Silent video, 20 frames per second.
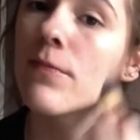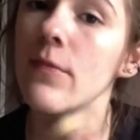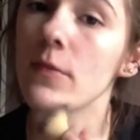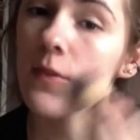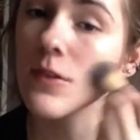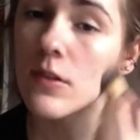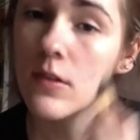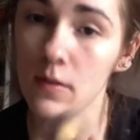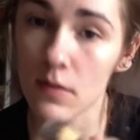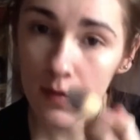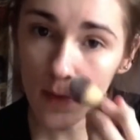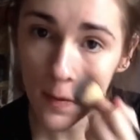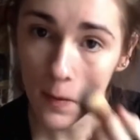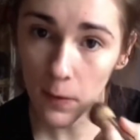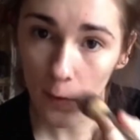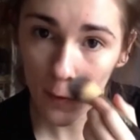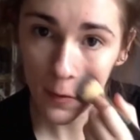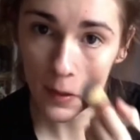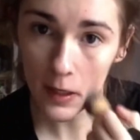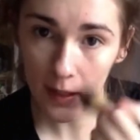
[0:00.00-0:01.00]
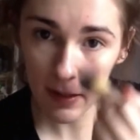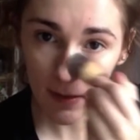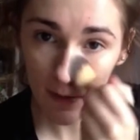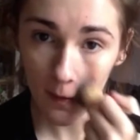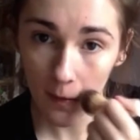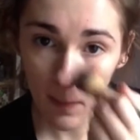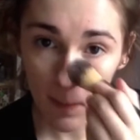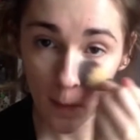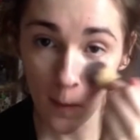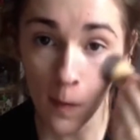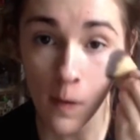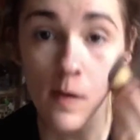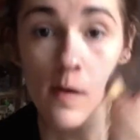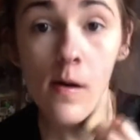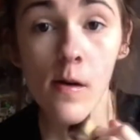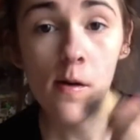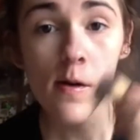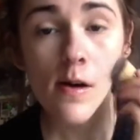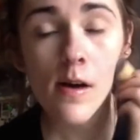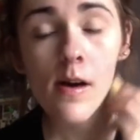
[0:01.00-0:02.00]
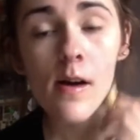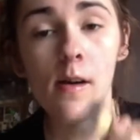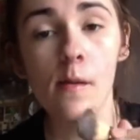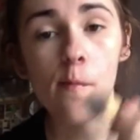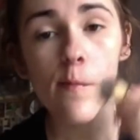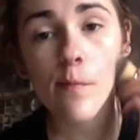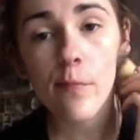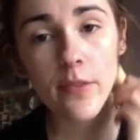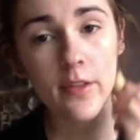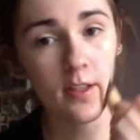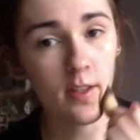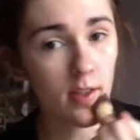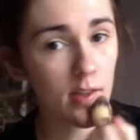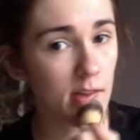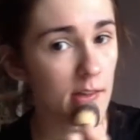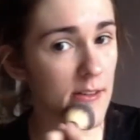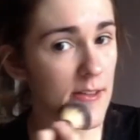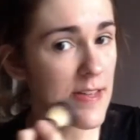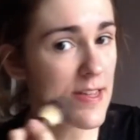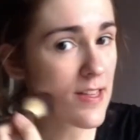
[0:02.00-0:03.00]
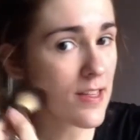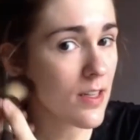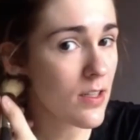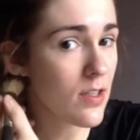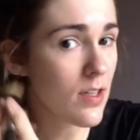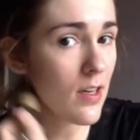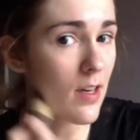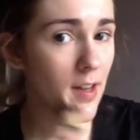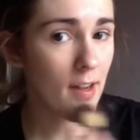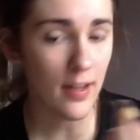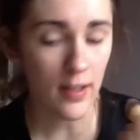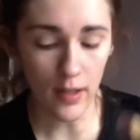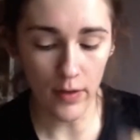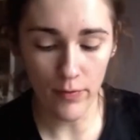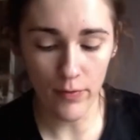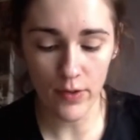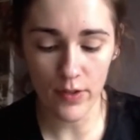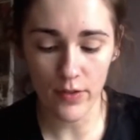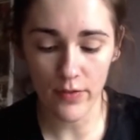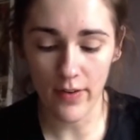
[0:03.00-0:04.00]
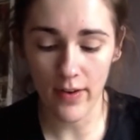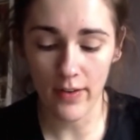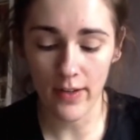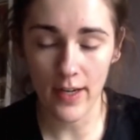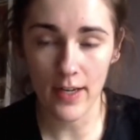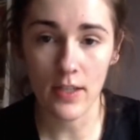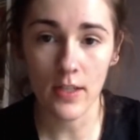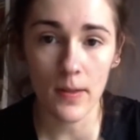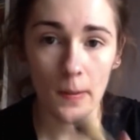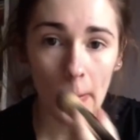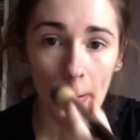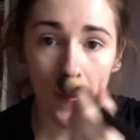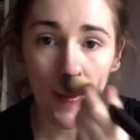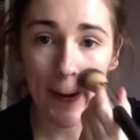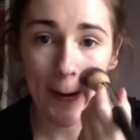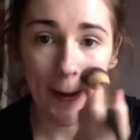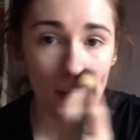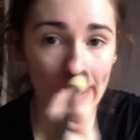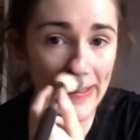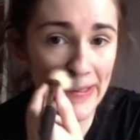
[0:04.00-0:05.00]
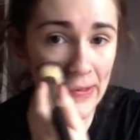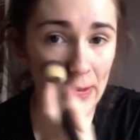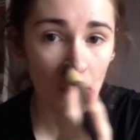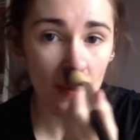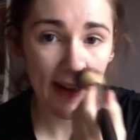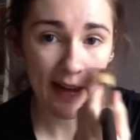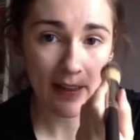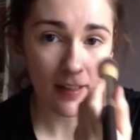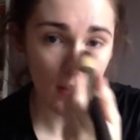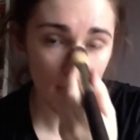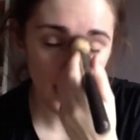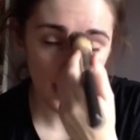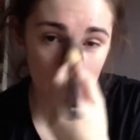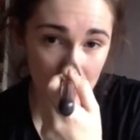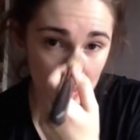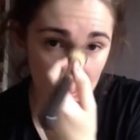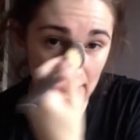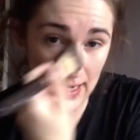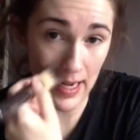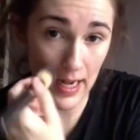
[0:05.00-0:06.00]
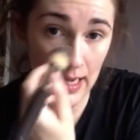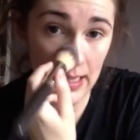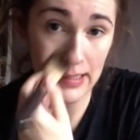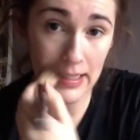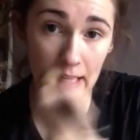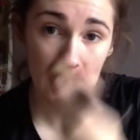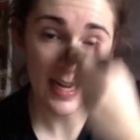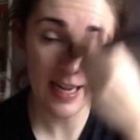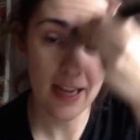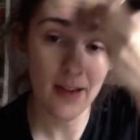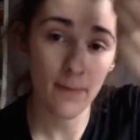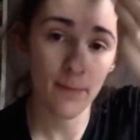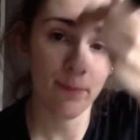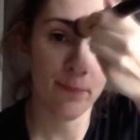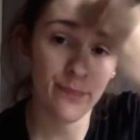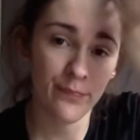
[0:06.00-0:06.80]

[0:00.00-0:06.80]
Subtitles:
It's just so quick. And then just such a light coverage foundation. It's quick, it's easy,